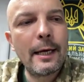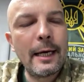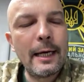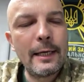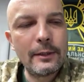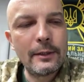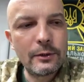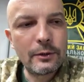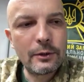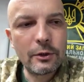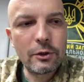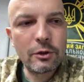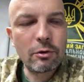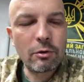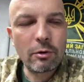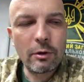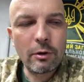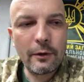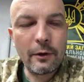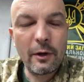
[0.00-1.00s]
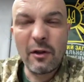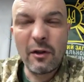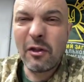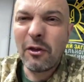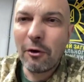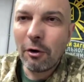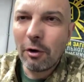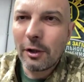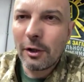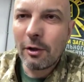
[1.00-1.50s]
has destroyed a
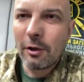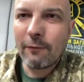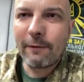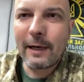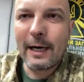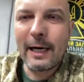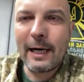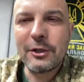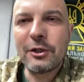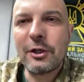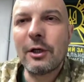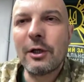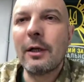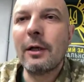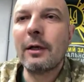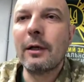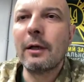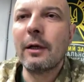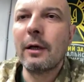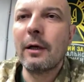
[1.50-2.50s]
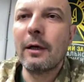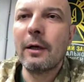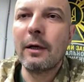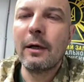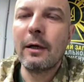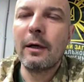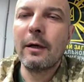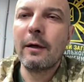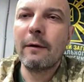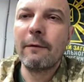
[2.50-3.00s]
third of Russian
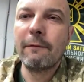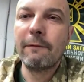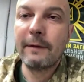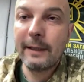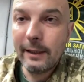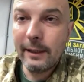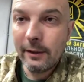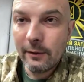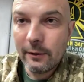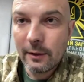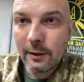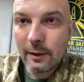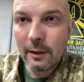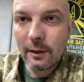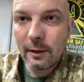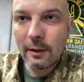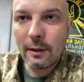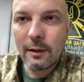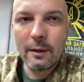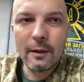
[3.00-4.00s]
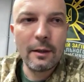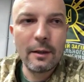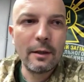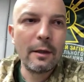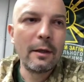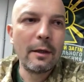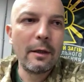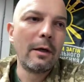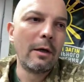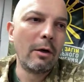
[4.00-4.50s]
uh, fleet uh,
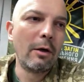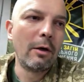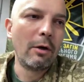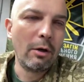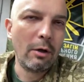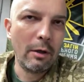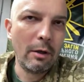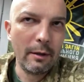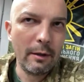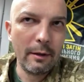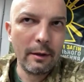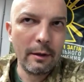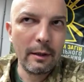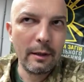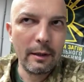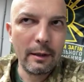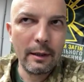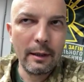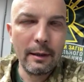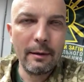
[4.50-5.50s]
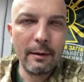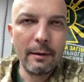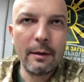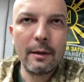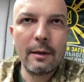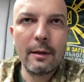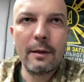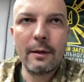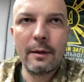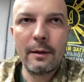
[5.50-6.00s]
on
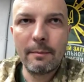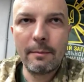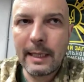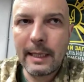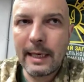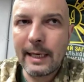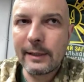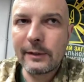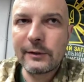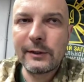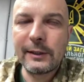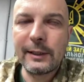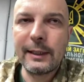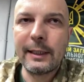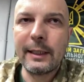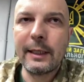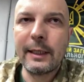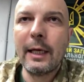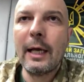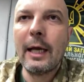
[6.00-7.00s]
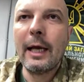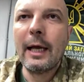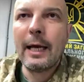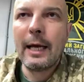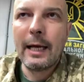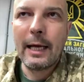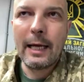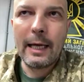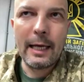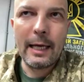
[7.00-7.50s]
uh, the Black Sea,
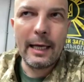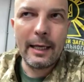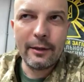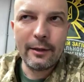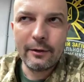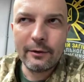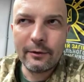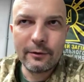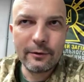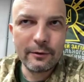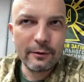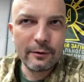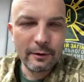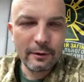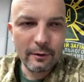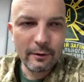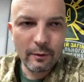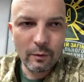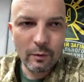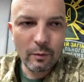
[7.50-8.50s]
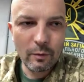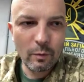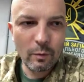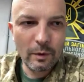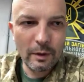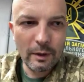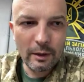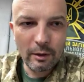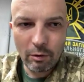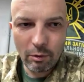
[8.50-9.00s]
and we